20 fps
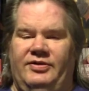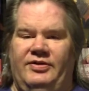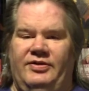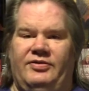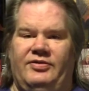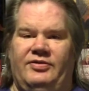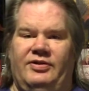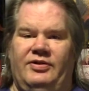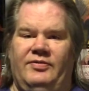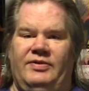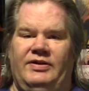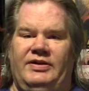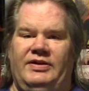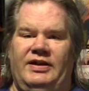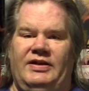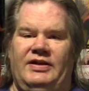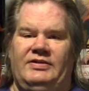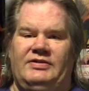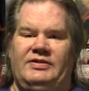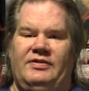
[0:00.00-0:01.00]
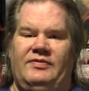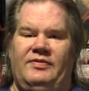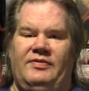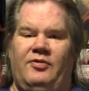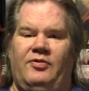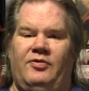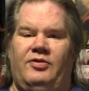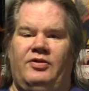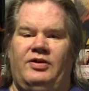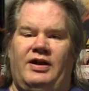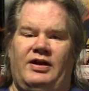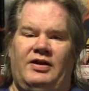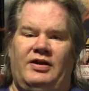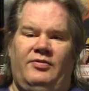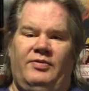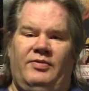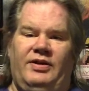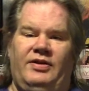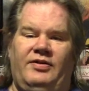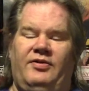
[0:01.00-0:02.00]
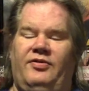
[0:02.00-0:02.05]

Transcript: their 31 days of horror Halloween,